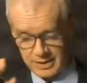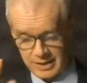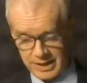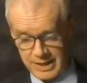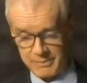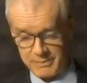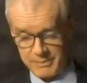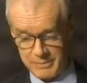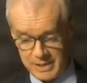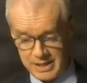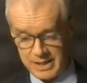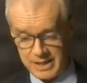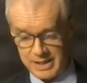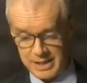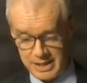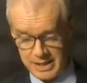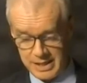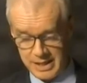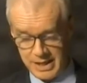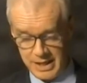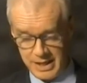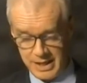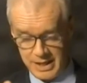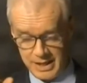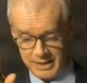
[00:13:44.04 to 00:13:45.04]
Let me
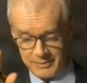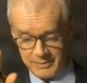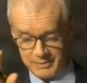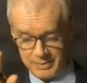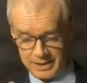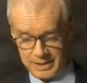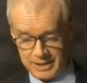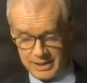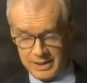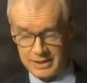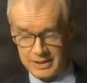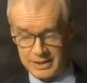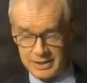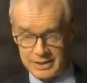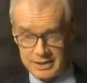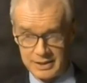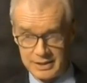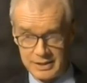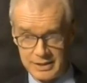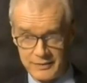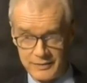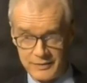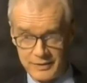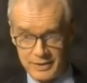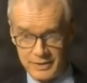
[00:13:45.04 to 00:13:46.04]
begin this
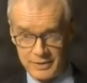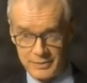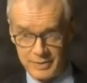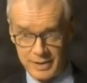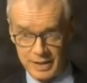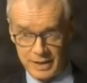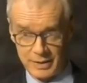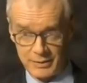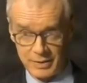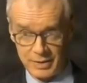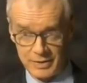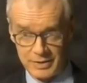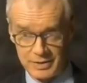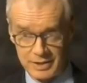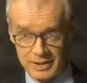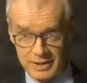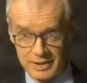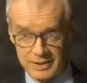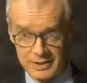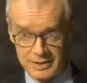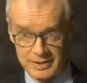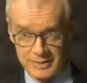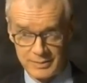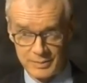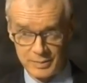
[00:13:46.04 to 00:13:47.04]
interview by quoting
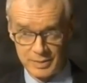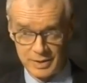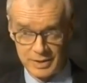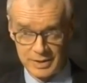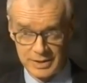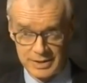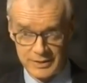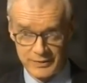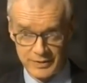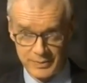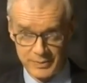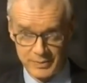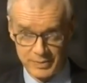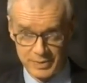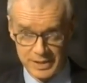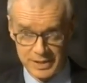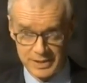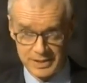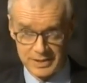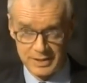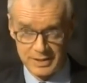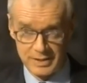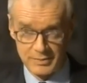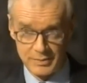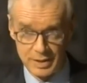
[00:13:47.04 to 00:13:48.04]
some words from
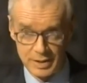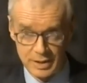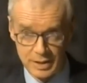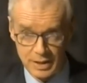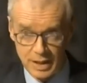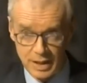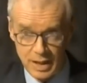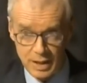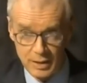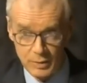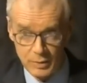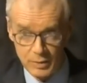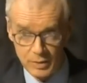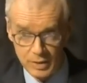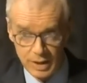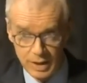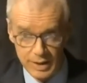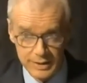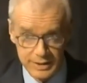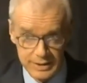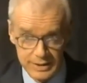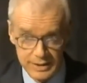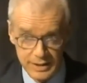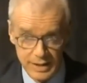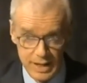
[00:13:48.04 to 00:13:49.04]
President Mnangagwa at
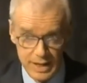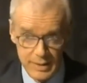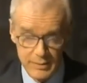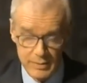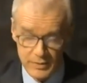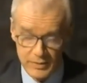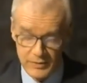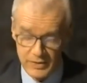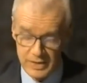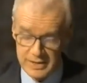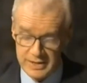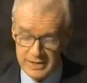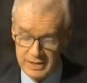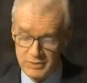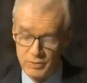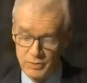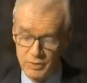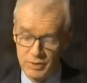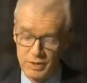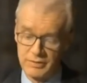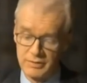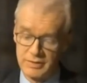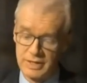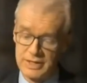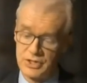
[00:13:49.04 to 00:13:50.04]
the time of his
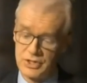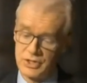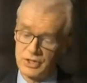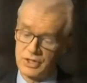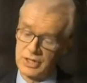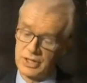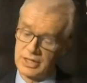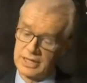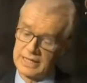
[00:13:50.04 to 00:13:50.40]
inauguration.